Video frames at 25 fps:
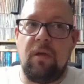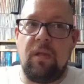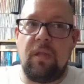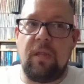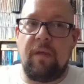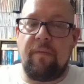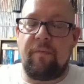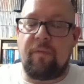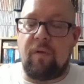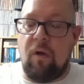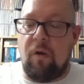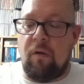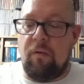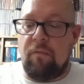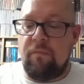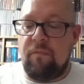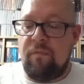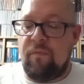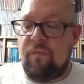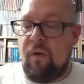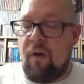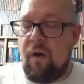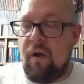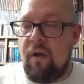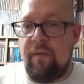they've got
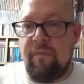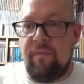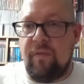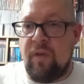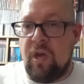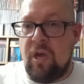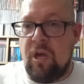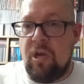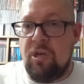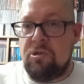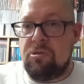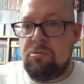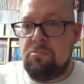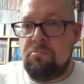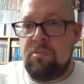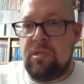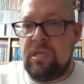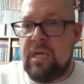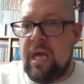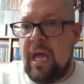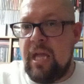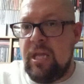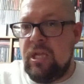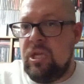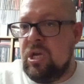5 years,
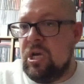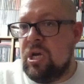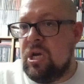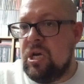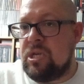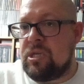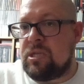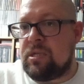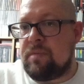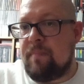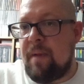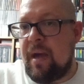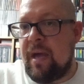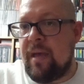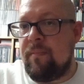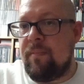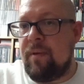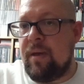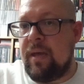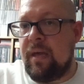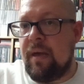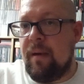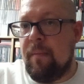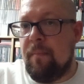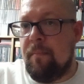10 years
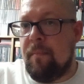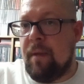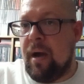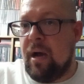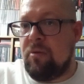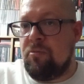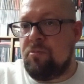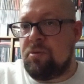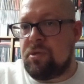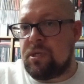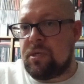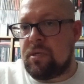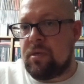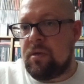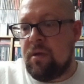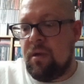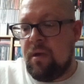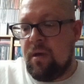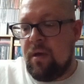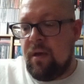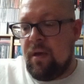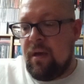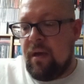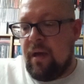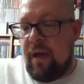maybe at most,
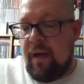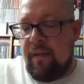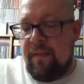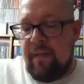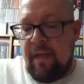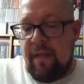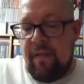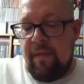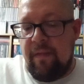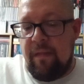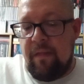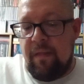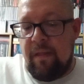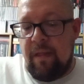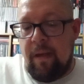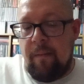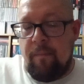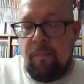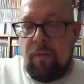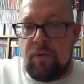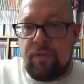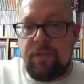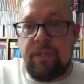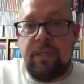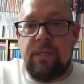and then their
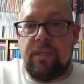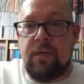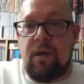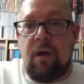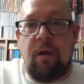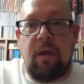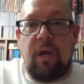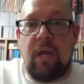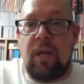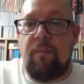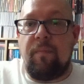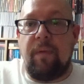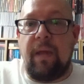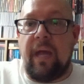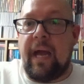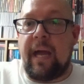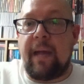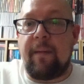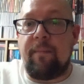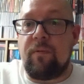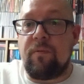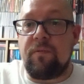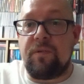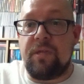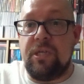bodies aren't going to be
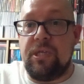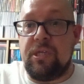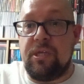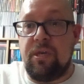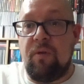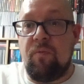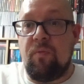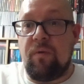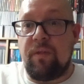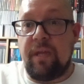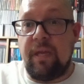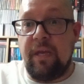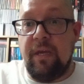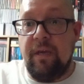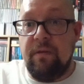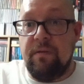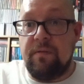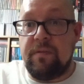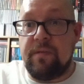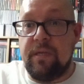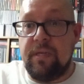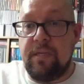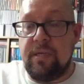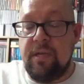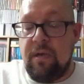able to do what they
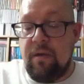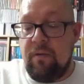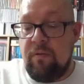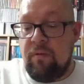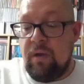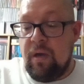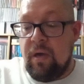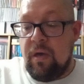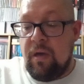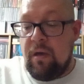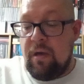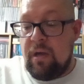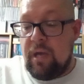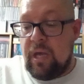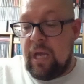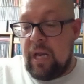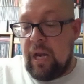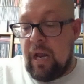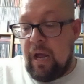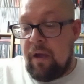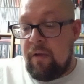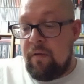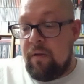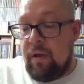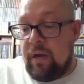used to do, you
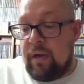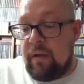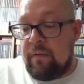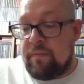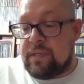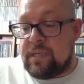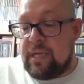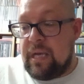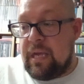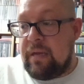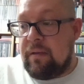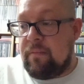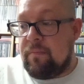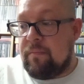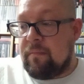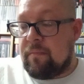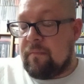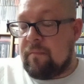know. And I've seen